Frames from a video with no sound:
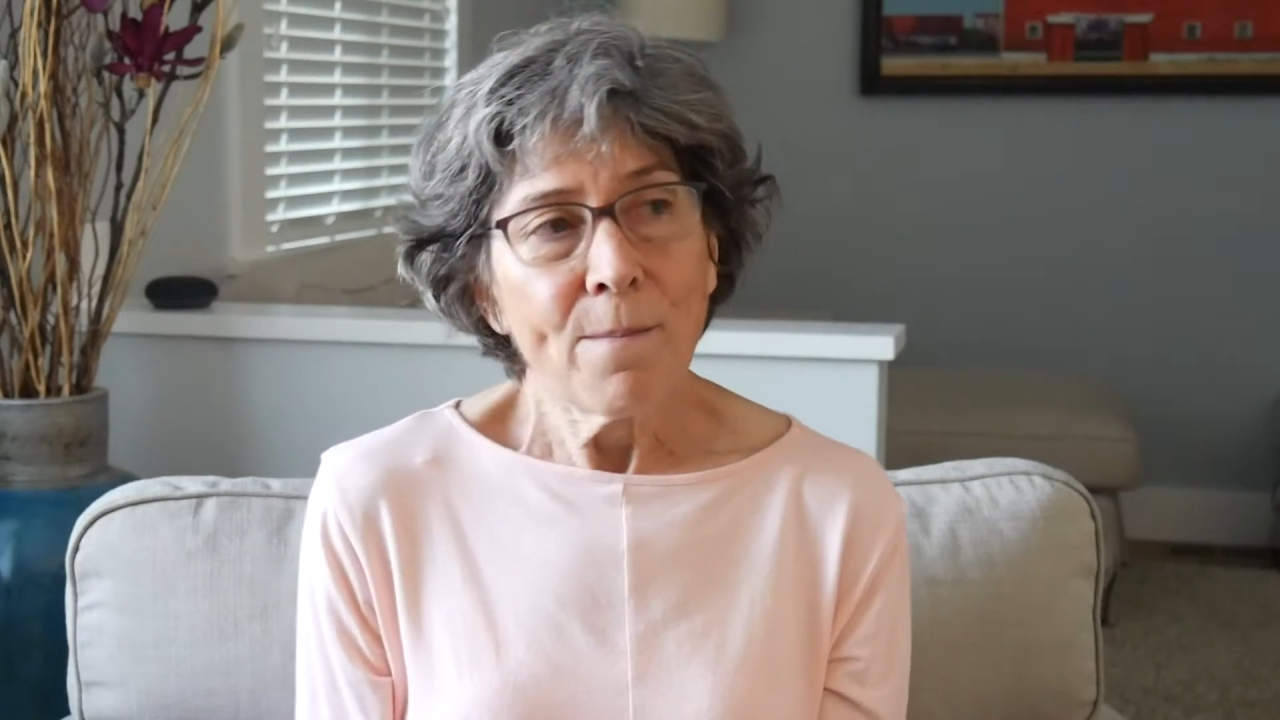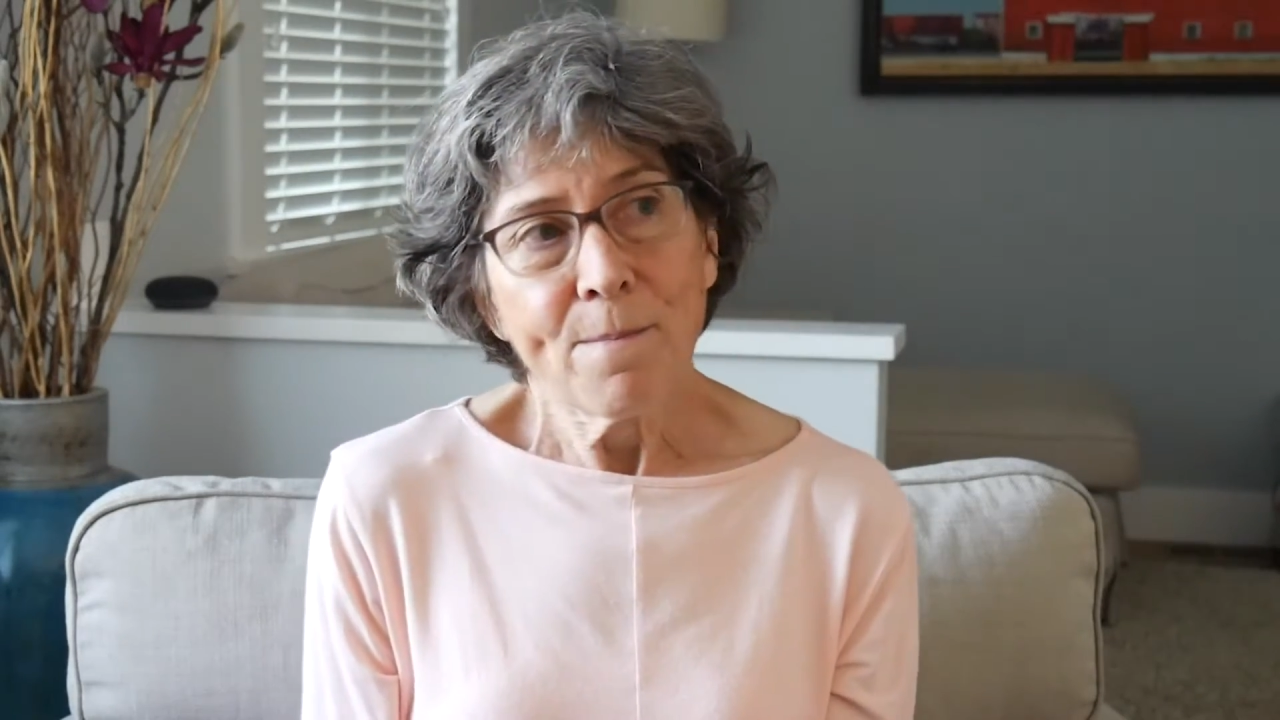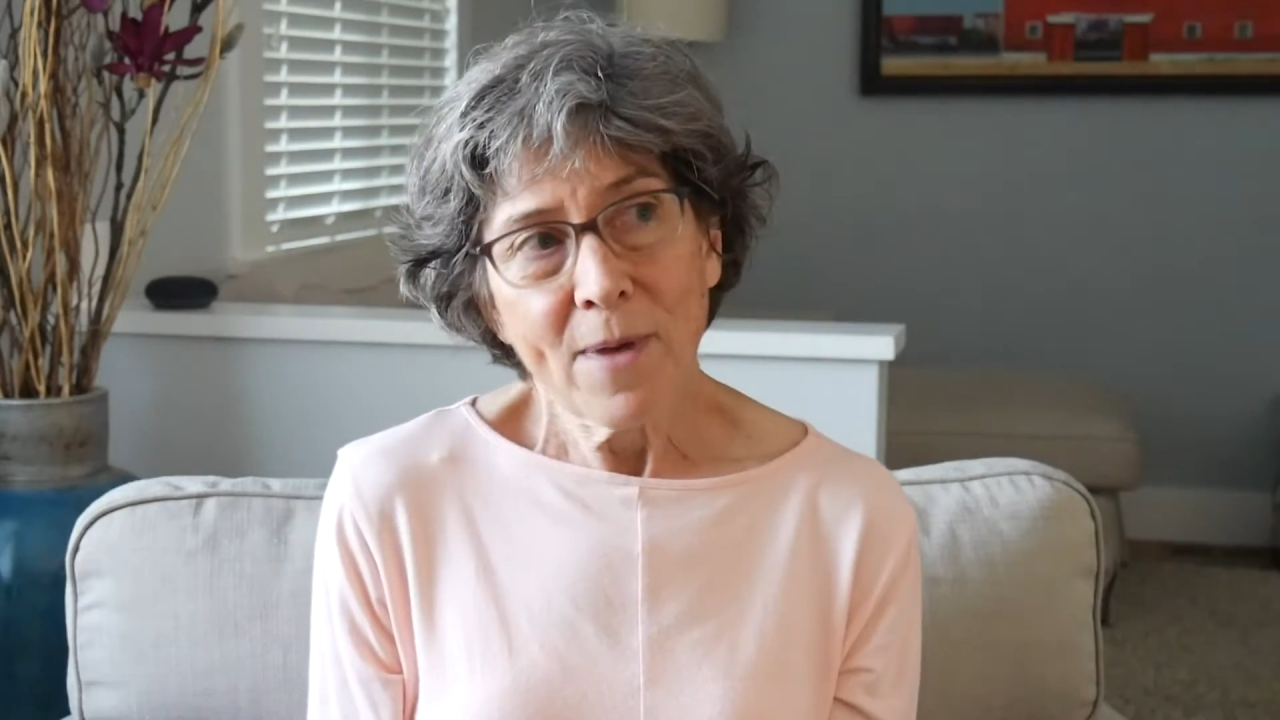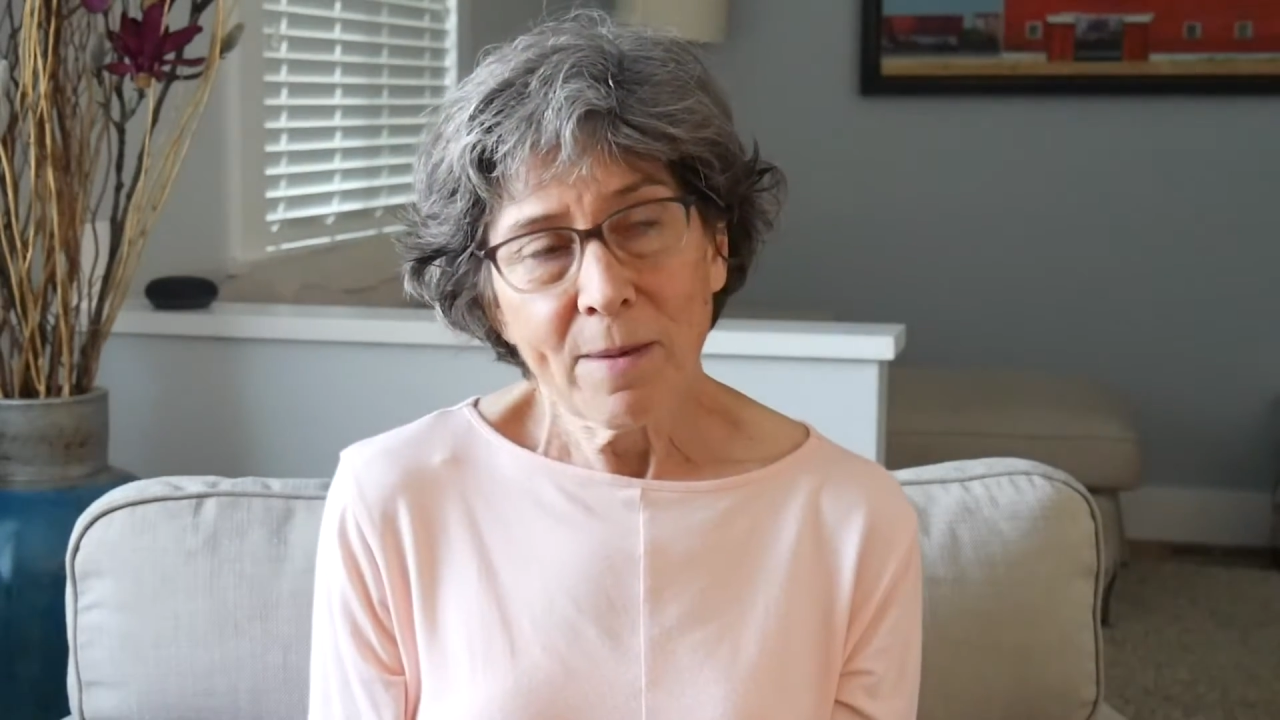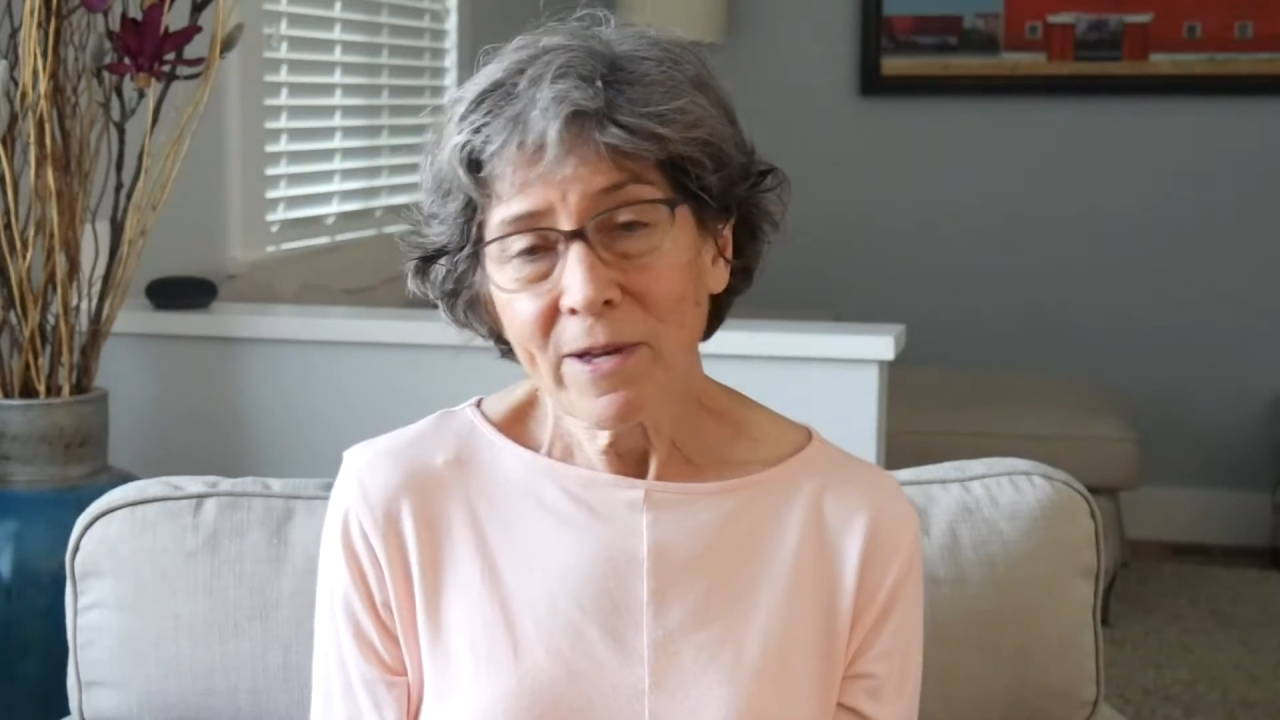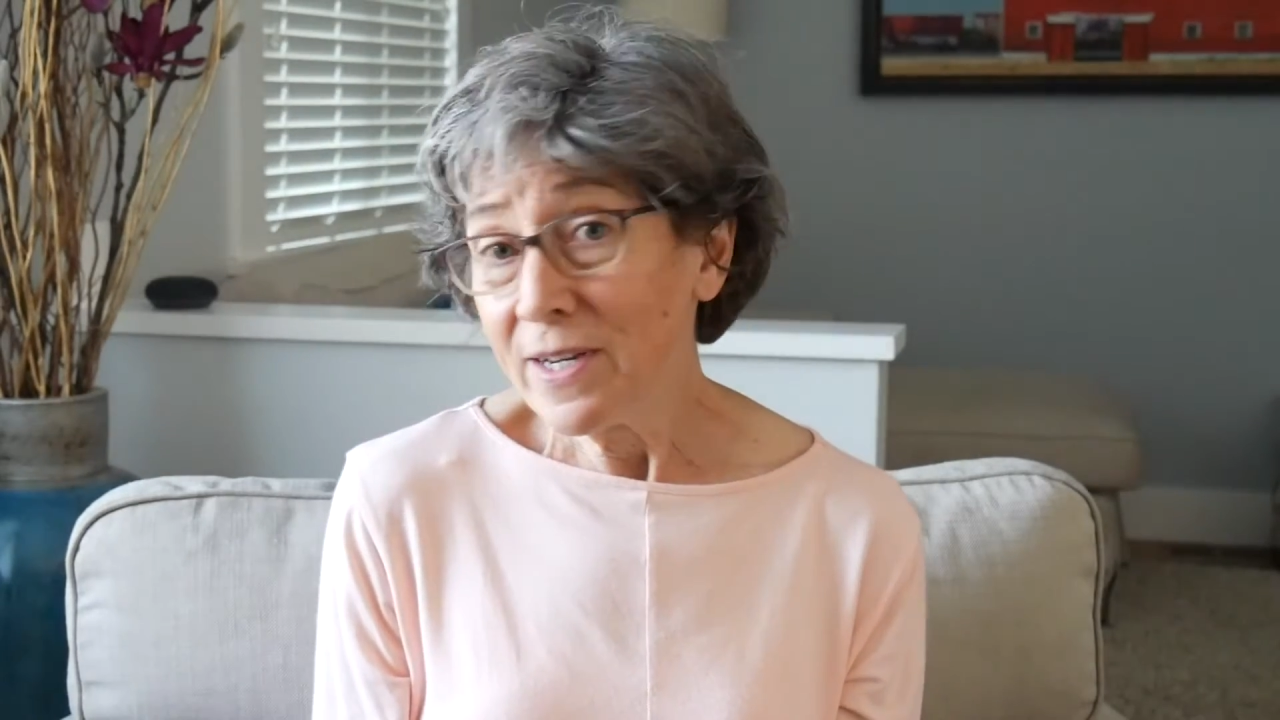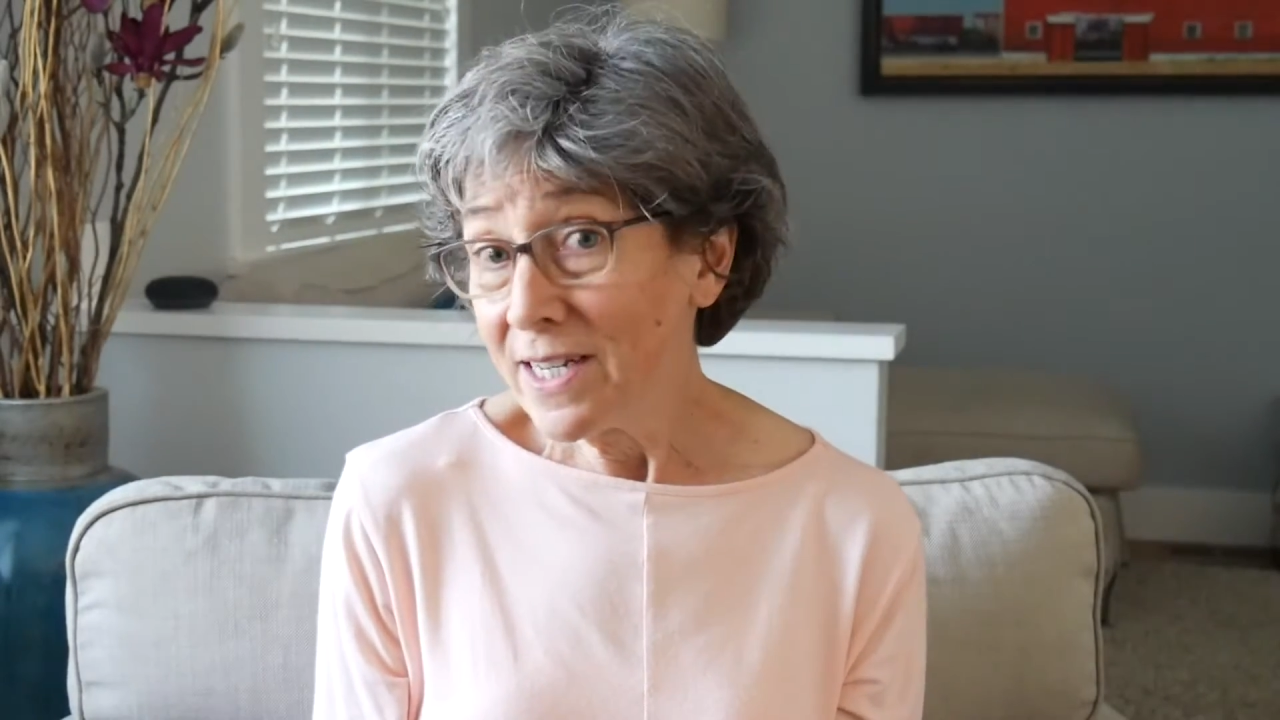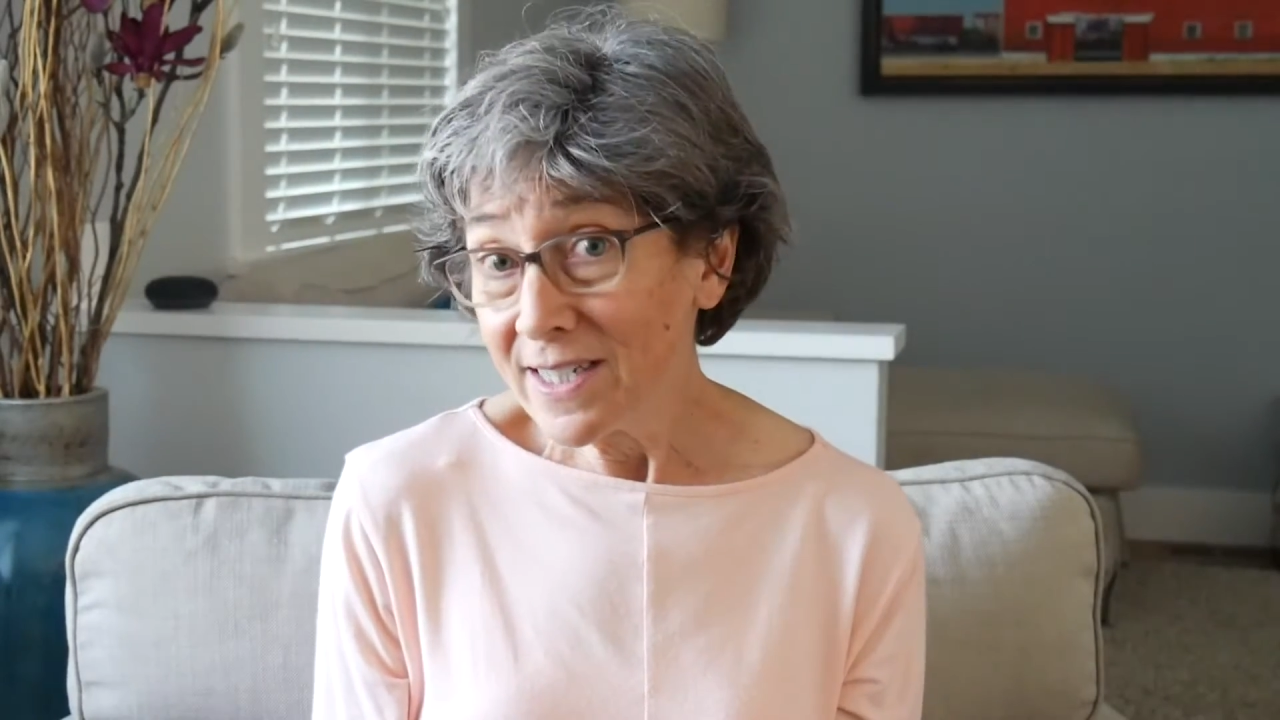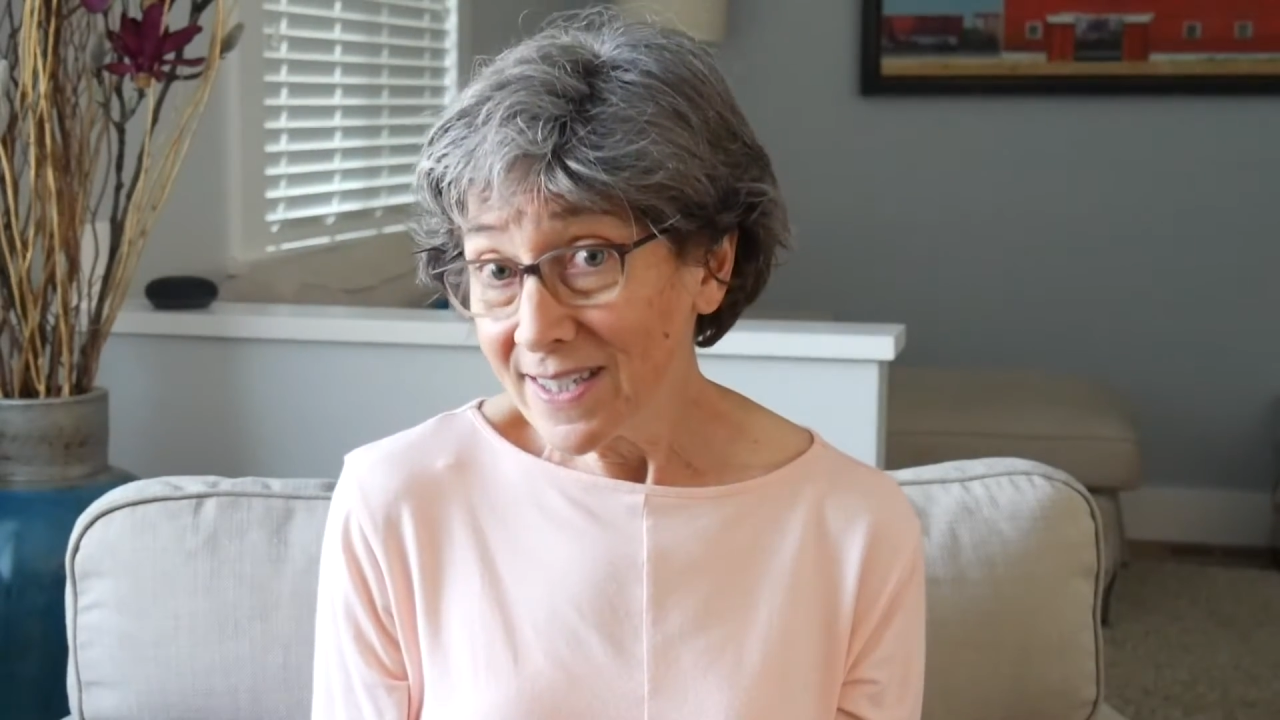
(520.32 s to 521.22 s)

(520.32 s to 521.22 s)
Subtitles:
Maybe you need a